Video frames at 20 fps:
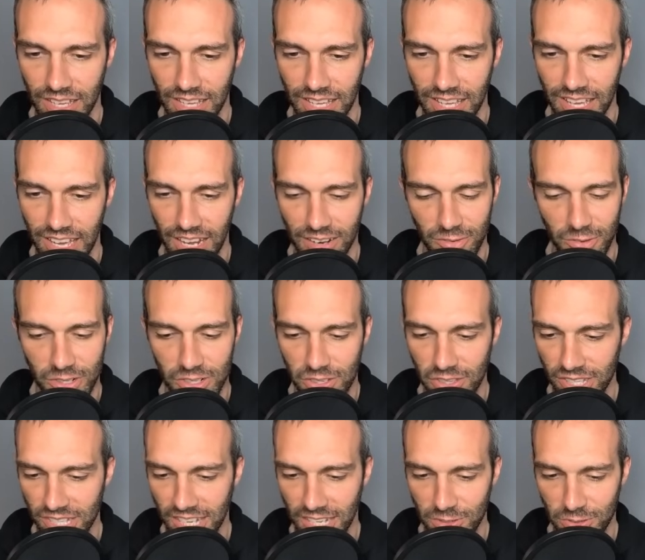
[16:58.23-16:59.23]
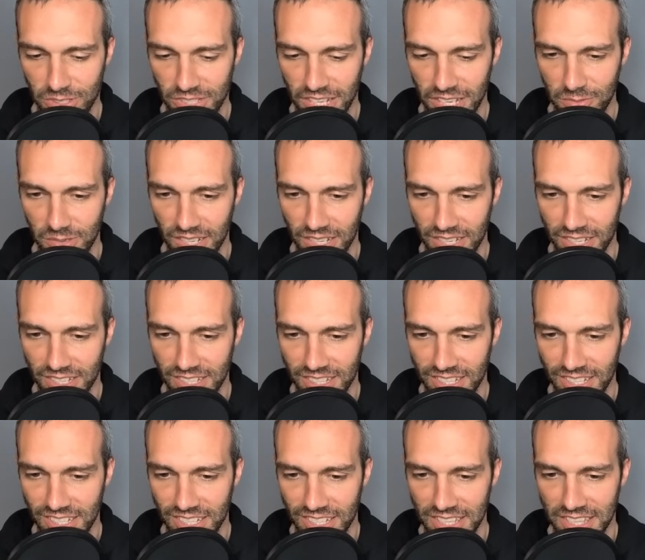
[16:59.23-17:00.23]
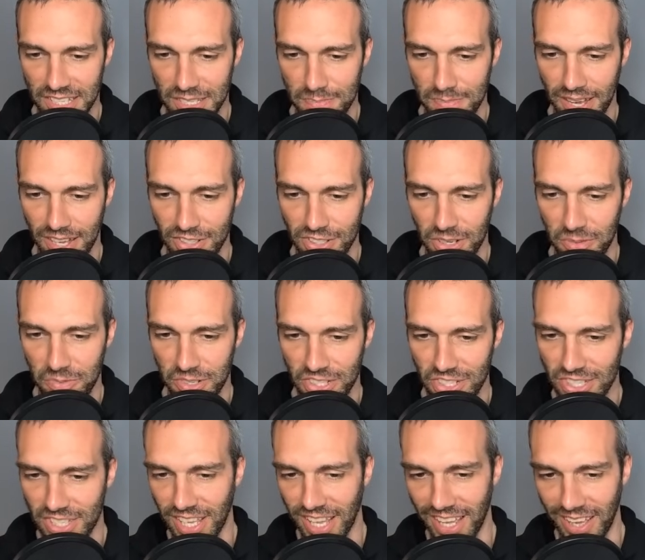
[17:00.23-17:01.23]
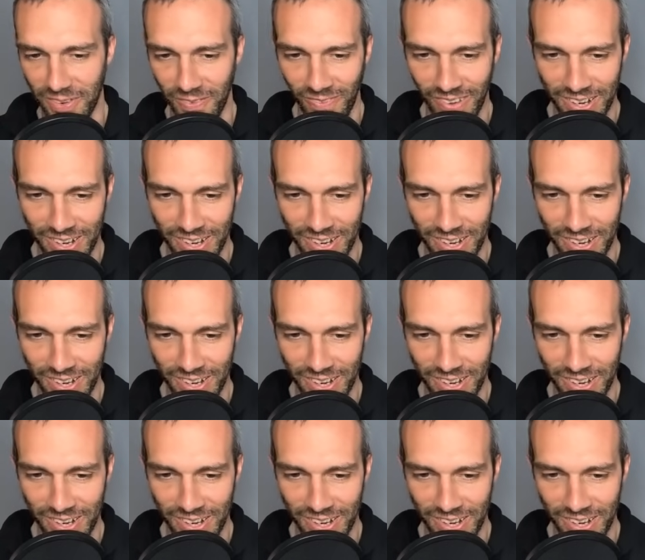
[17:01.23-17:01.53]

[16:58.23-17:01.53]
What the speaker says: Everyone knew the catch was coming in this matchup. We just, when